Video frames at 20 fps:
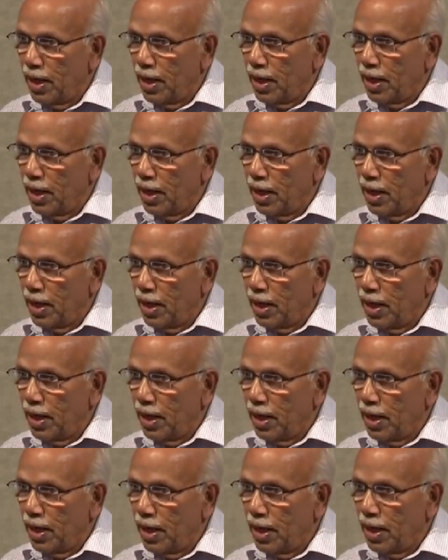
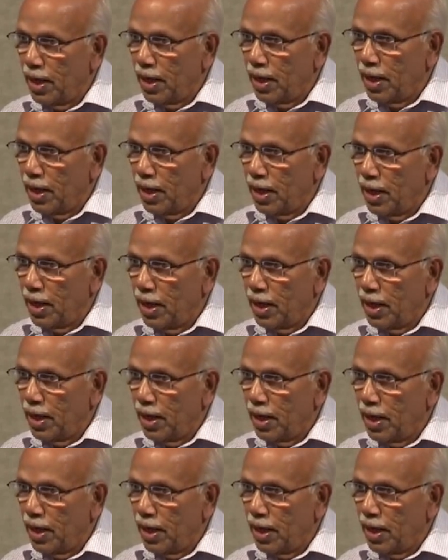
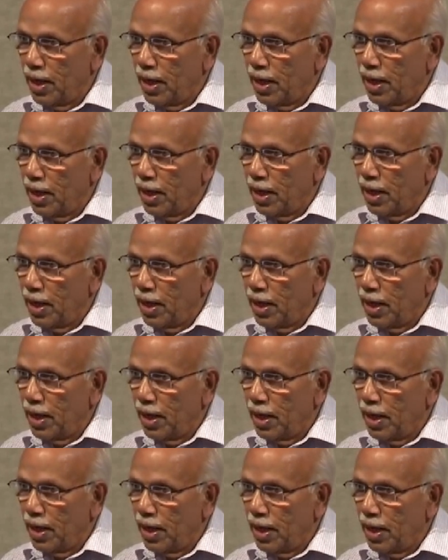
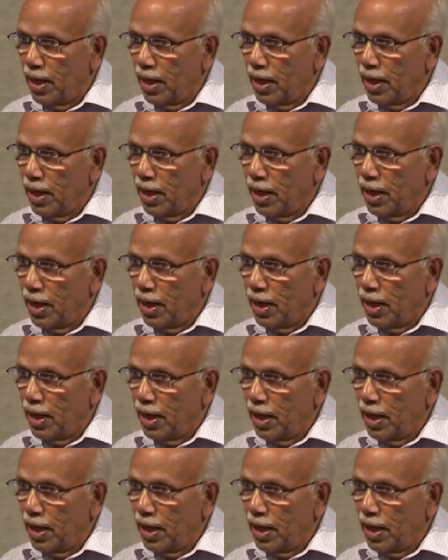No one is speaking in this clip.